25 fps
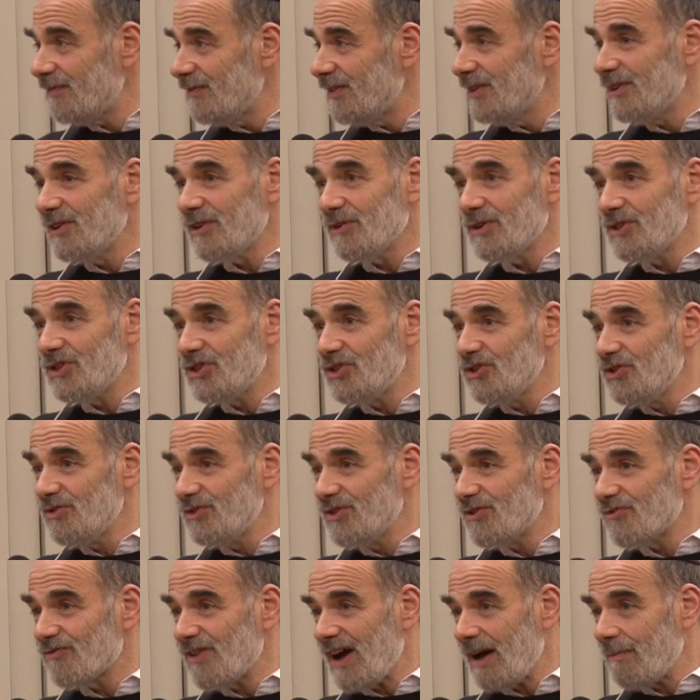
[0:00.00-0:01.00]
a
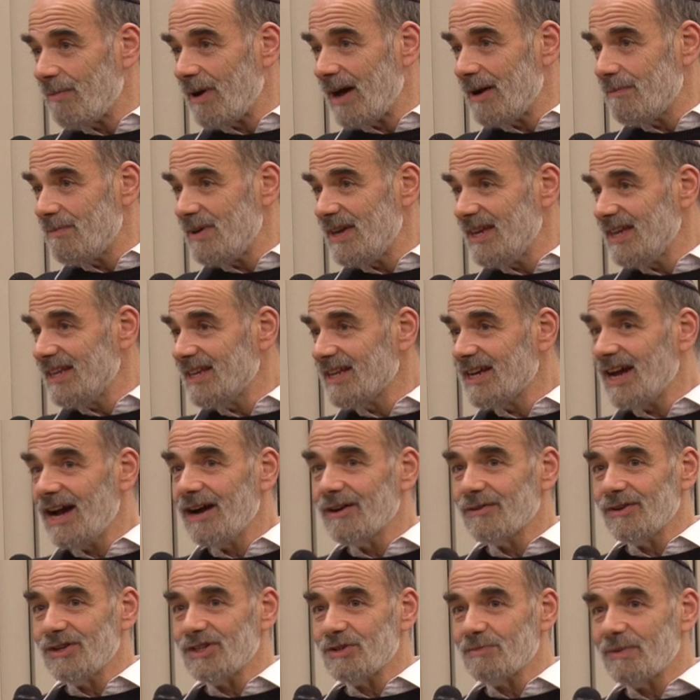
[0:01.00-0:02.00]
student rabbi being
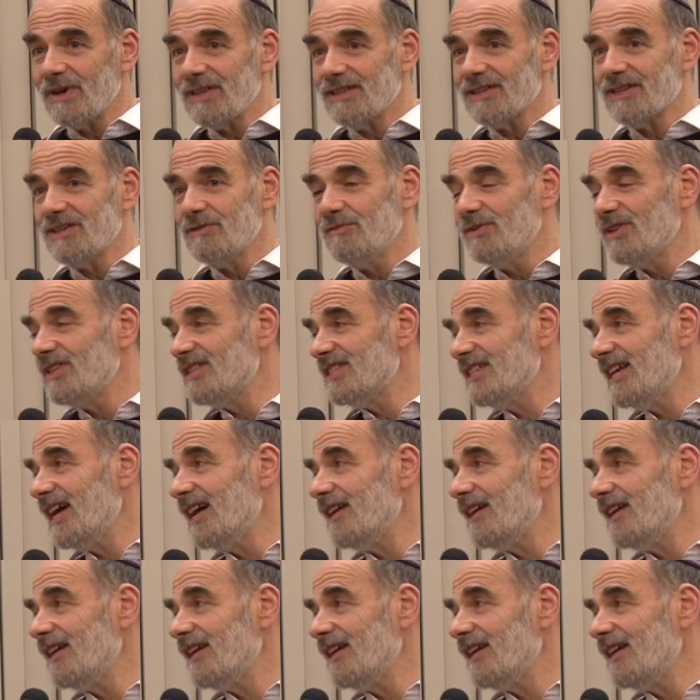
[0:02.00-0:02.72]
encouraged by the community.